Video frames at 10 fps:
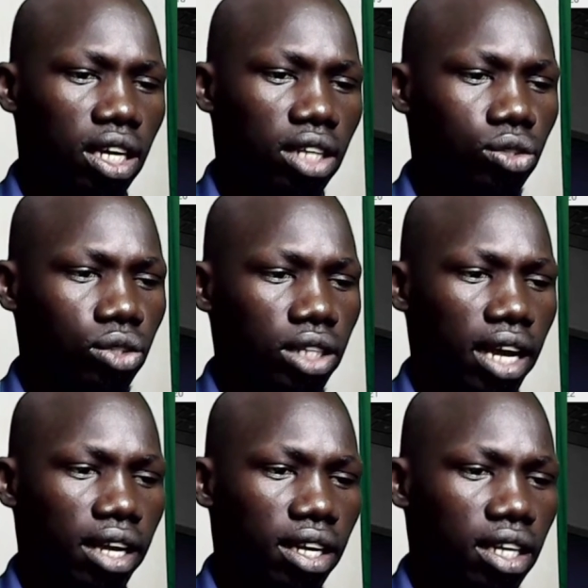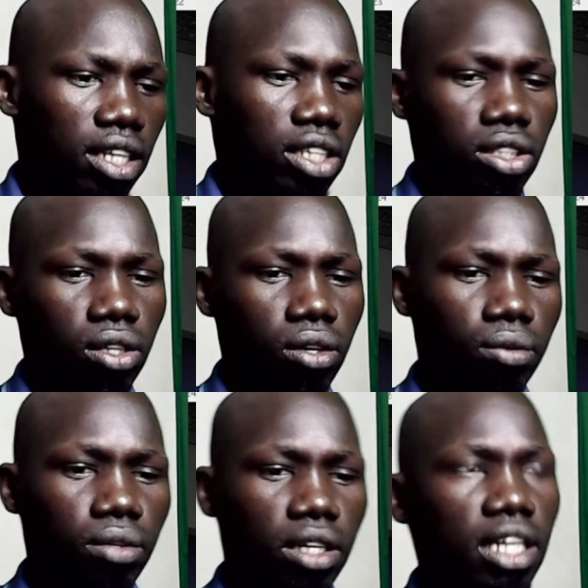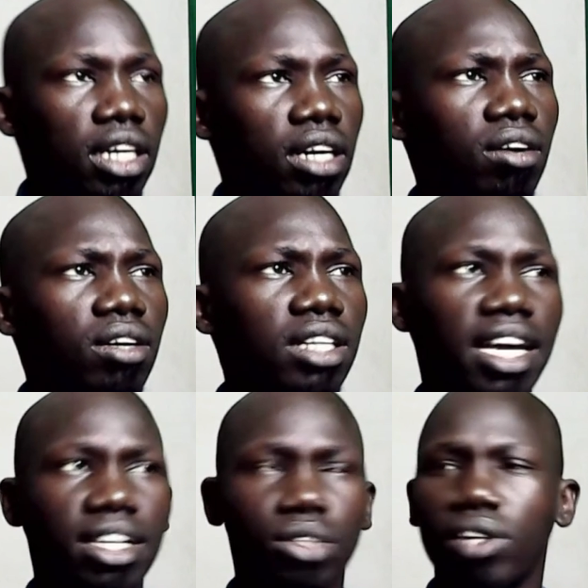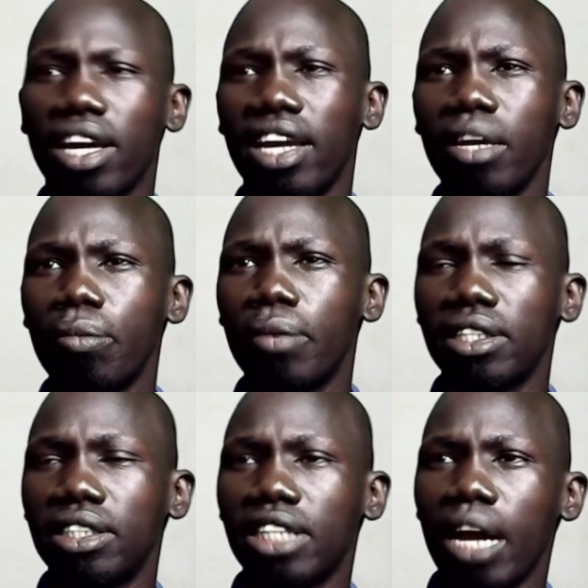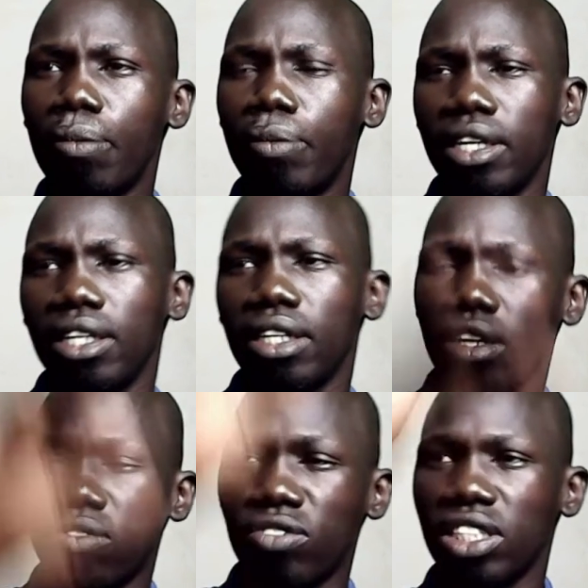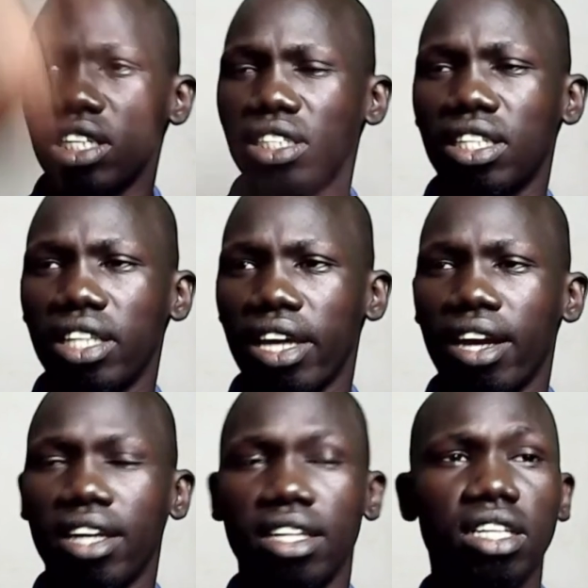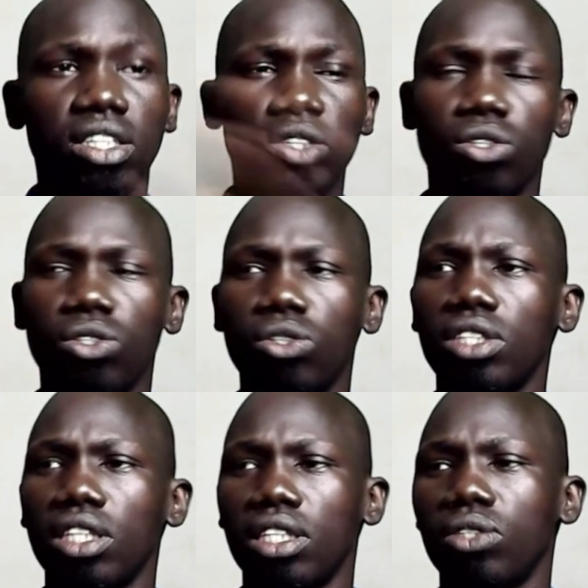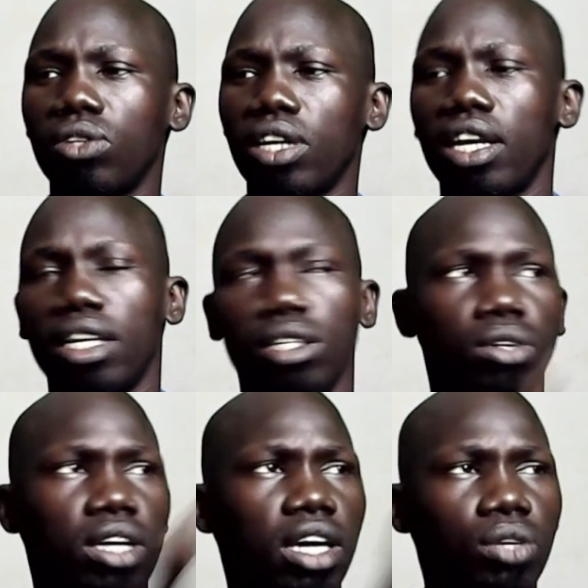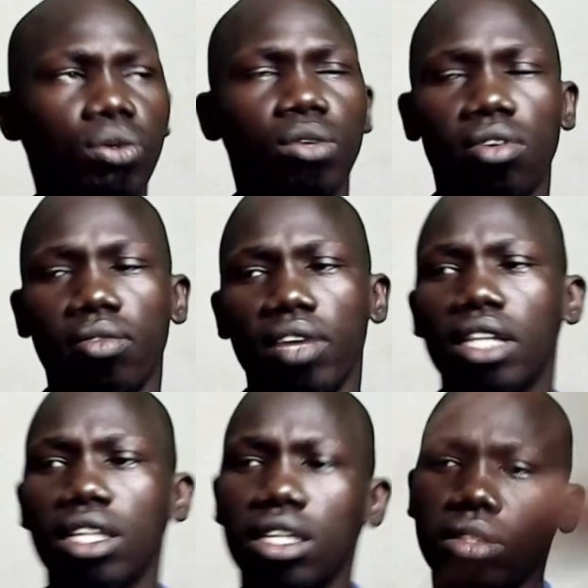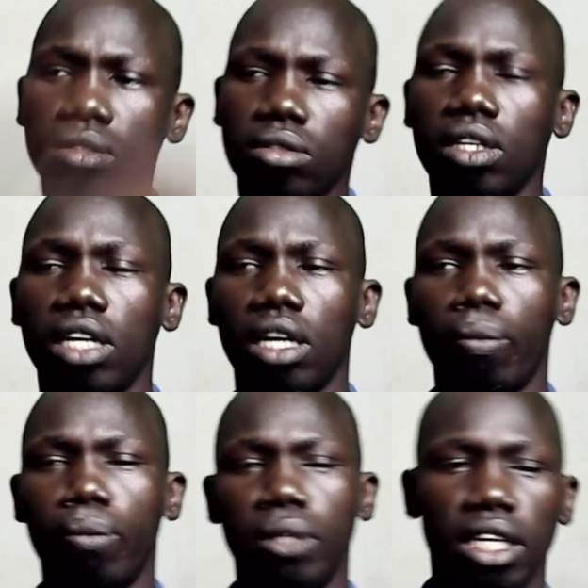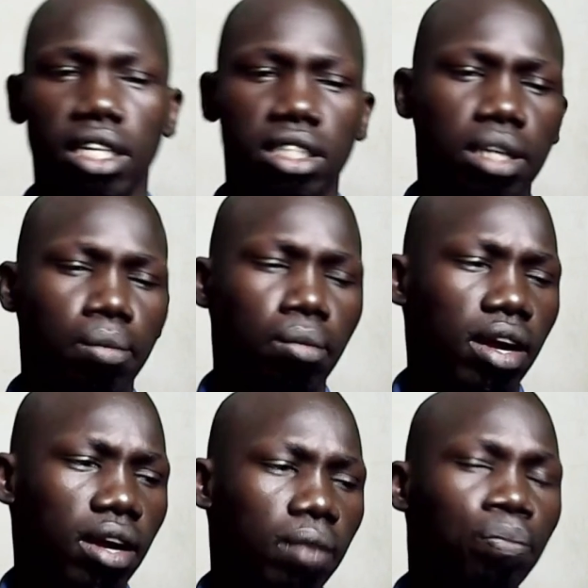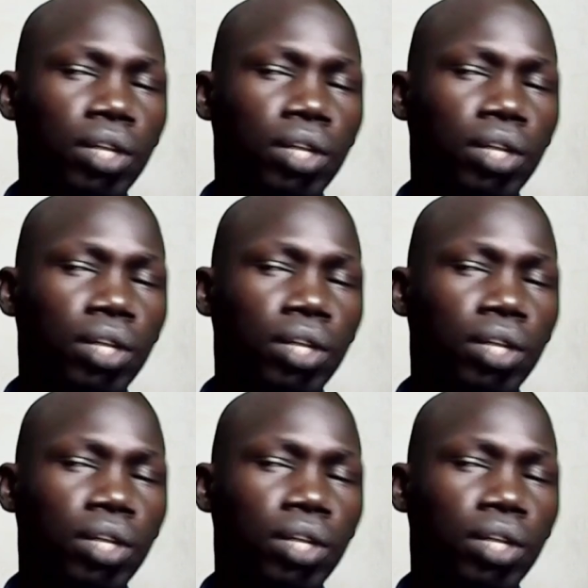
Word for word: today so all that you can even type any conversation there and then you use it you can you can do it from here and then you uh, take it somewhere